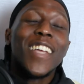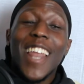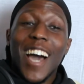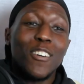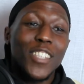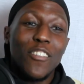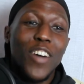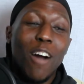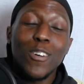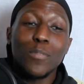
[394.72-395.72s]
now, I was never,
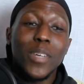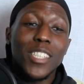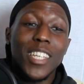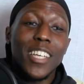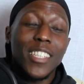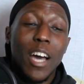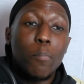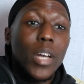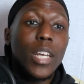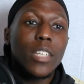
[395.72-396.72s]
I wasn't meant to get to
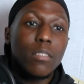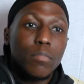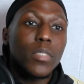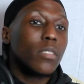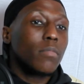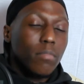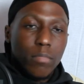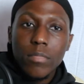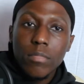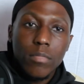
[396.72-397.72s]
that, but. Li
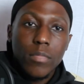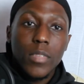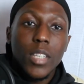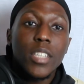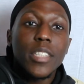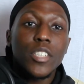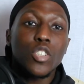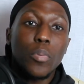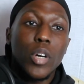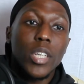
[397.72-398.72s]
This is
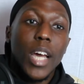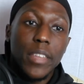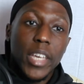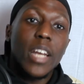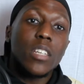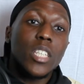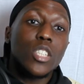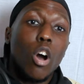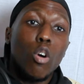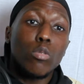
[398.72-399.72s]
the point. Like, the
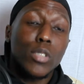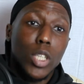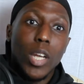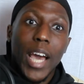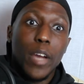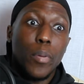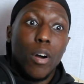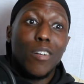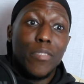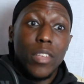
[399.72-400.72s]
Kennedys are also like
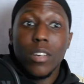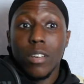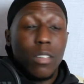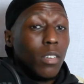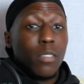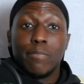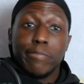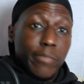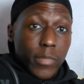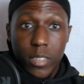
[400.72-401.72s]
part of the
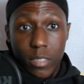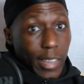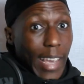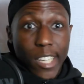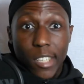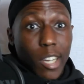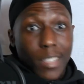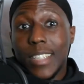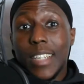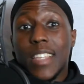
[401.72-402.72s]
eh,
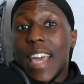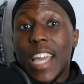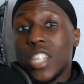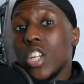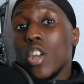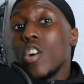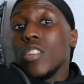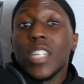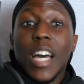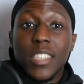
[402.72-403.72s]
the
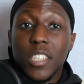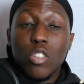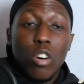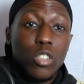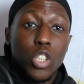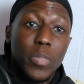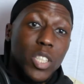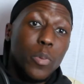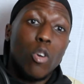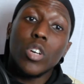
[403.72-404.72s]
echelon that is not to
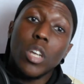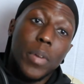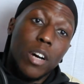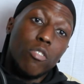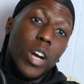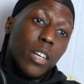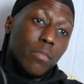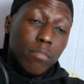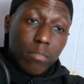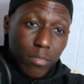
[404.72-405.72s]
be spoken about, right?
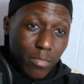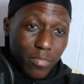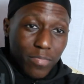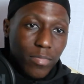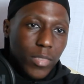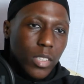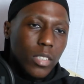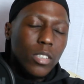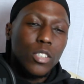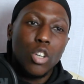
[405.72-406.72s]

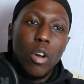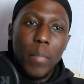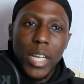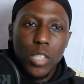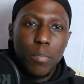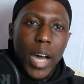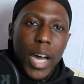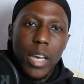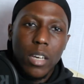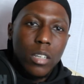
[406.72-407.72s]
So imagine
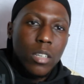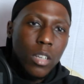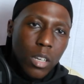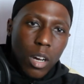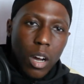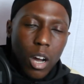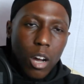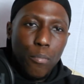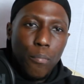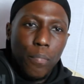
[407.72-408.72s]
my
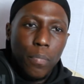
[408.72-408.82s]
um